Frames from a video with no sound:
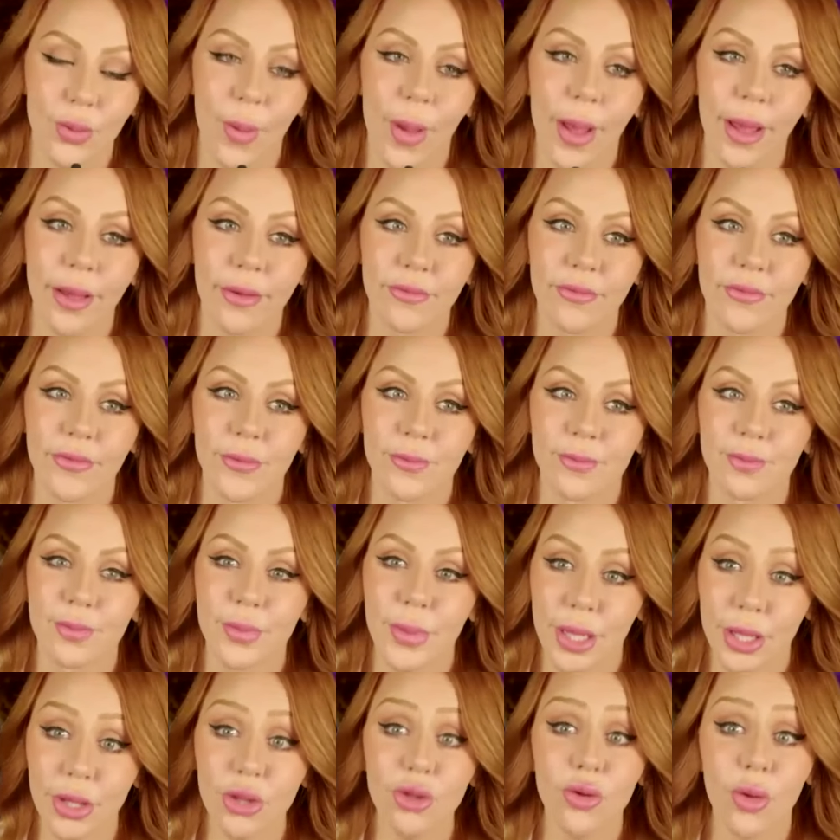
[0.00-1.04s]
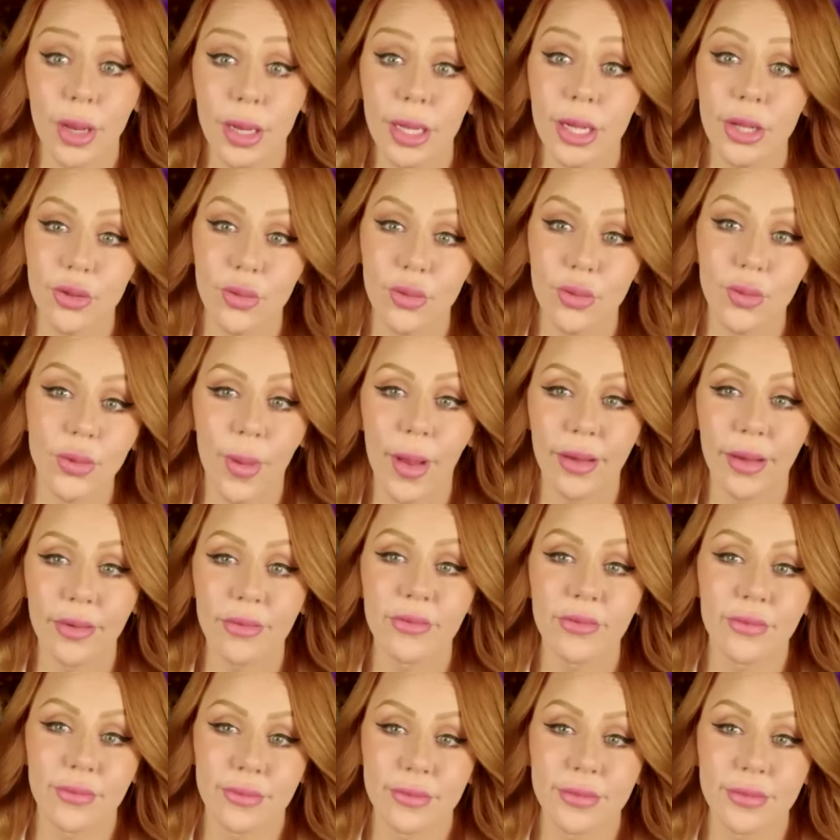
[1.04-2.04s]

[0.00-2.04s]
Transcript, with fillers: wife. He's trying to get to his wife